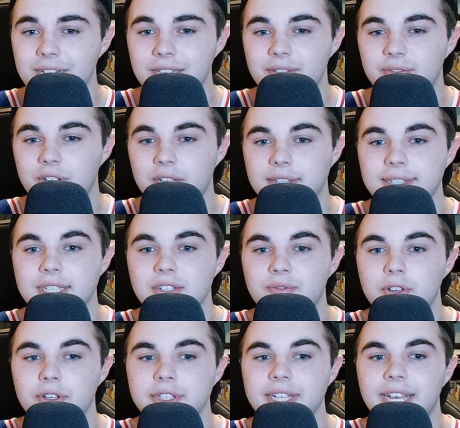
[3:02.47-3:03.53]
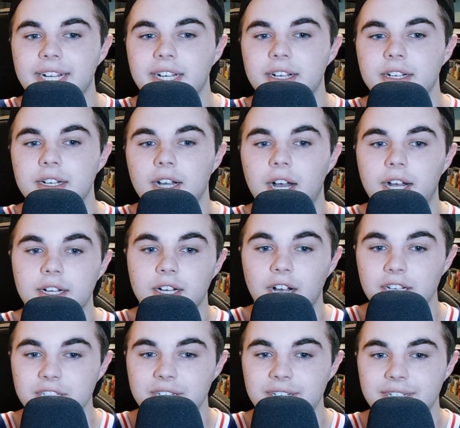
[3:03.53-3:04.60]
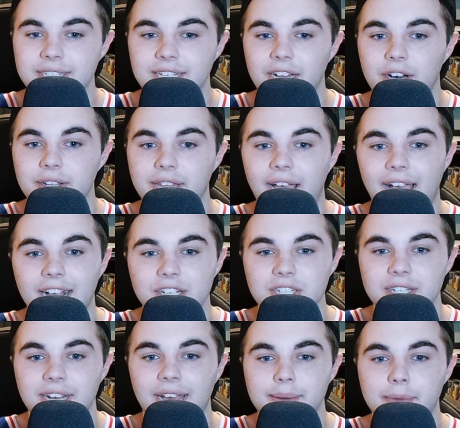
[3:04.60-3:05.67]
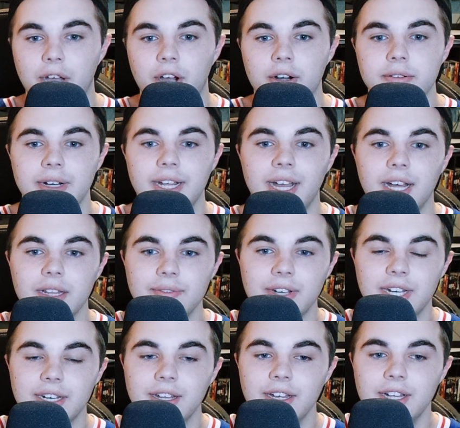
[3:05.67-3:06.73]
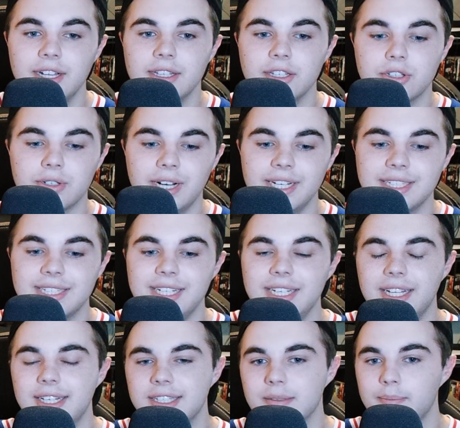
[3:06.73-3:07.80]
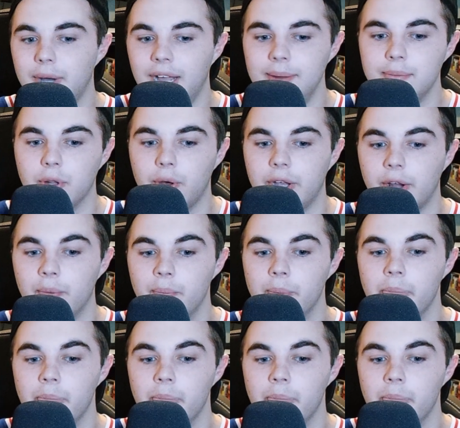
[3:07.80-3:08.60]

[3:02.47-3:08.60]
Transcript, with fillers: the villain, this feels like a, a cautionary tale. The action had my heart rate elevated. The train scene is mind blowing.